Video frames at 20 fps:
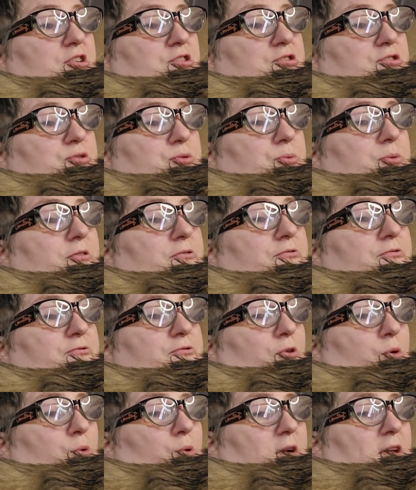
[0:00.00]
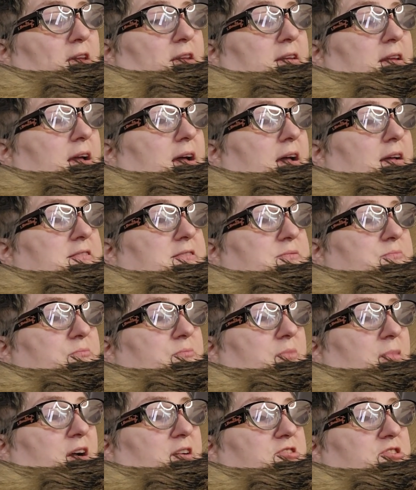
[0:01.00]
to avoid as
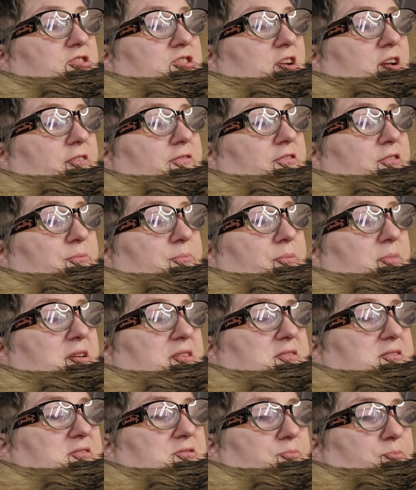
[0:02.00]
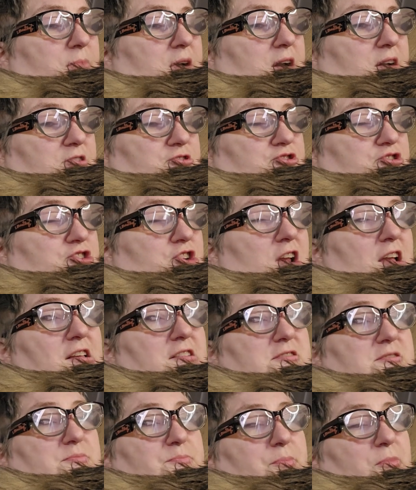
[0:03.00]
much of the mist marsh as